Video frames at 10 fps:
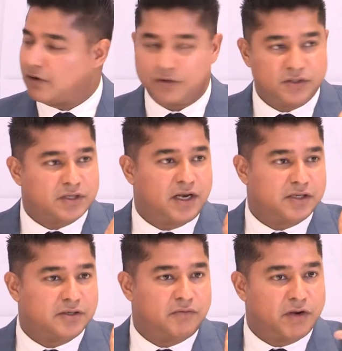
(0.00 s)
Largest
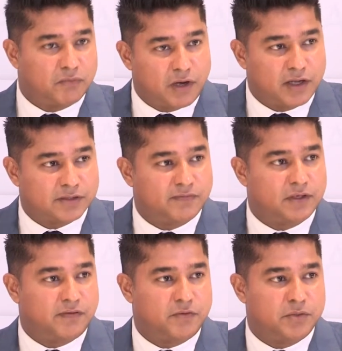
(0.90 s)
collection of Renoirs,
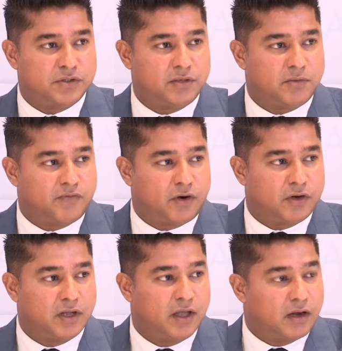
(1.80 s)
Philadelphia Museum of
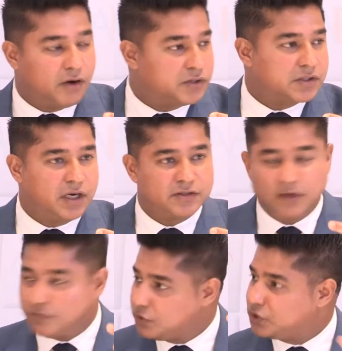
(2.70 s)
Art. Largest
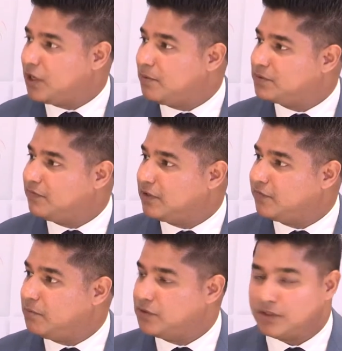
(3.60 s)
collection of Duchamp's,
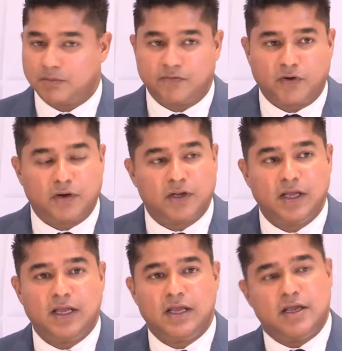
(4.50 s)
Philadelphia Museum of Art.
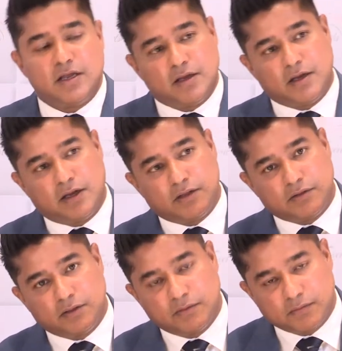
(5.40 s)

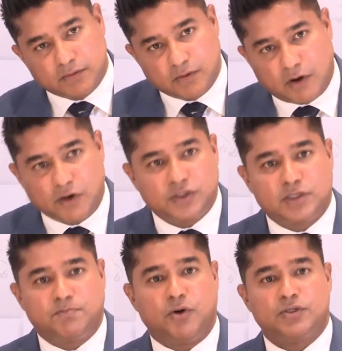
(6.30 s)
The
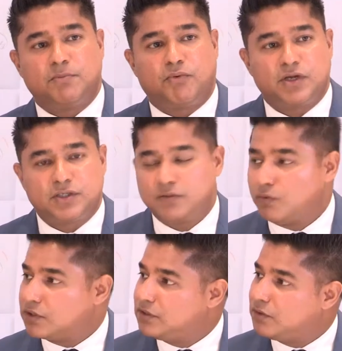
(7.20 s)
largest post-impressionist
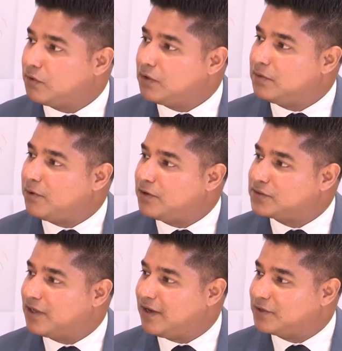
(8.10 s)
works in the world, the
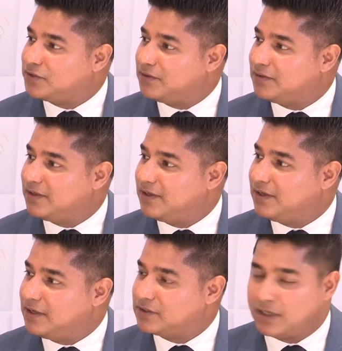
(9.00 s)
Barnes Collection,
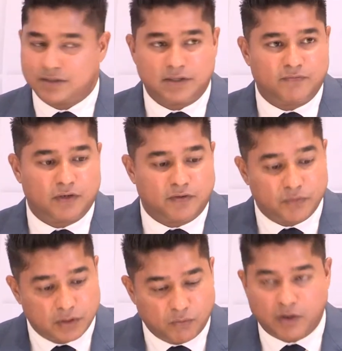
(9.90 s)
is in
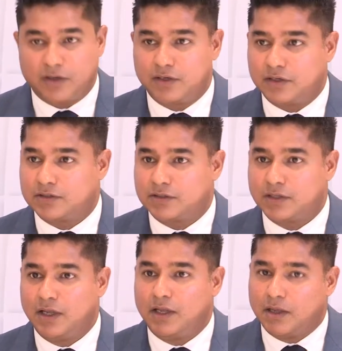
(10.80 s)
Philadelphia within walking distance.